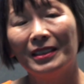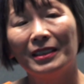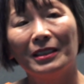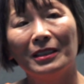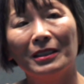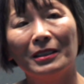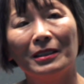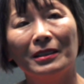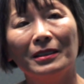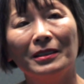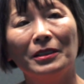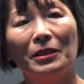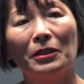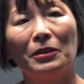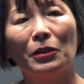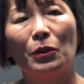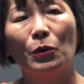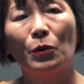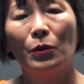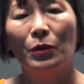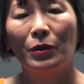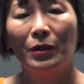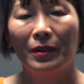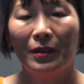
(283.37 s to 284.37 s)
it'll,
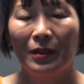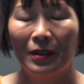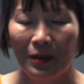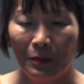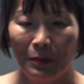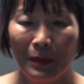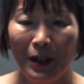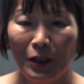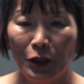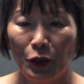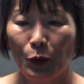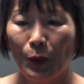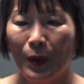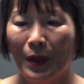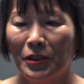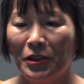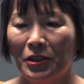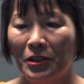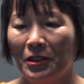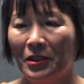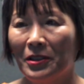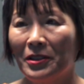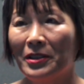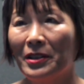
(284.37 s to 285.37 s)
the
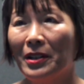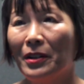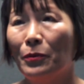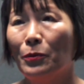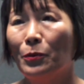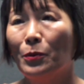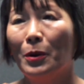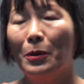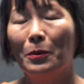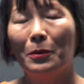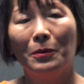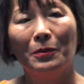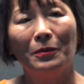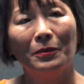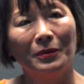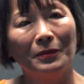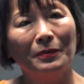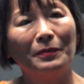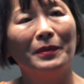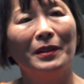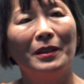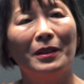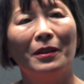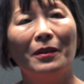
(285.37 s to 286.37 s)
punctuation and stuff
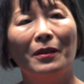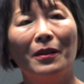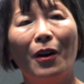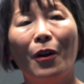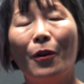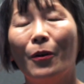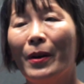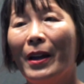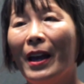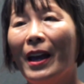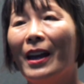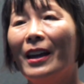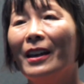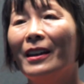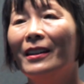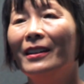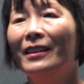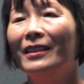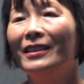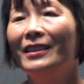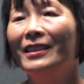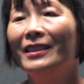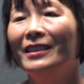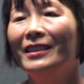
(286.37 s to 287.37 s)
won't be okay.